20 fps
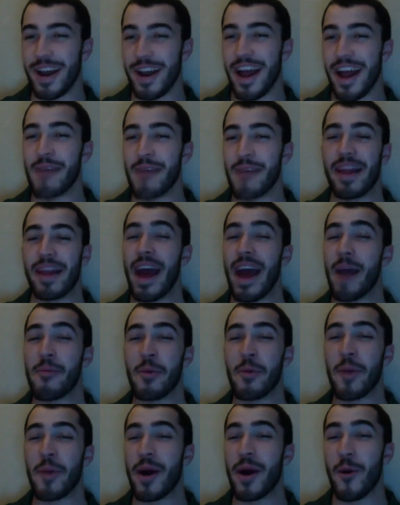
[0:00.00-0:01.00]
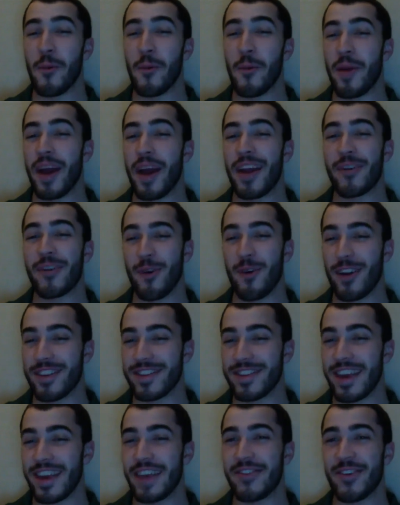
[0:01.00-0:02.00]
I mean, I put my whole bankroll on
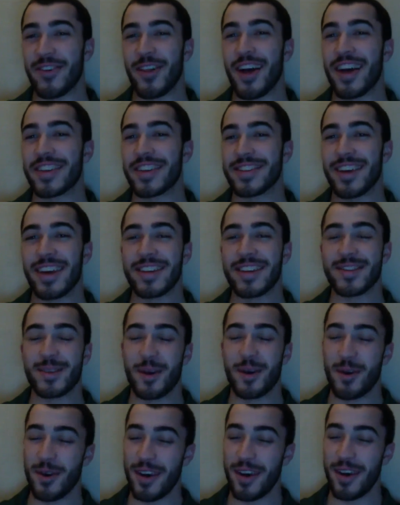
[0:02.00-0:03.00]
Xavier last night. So,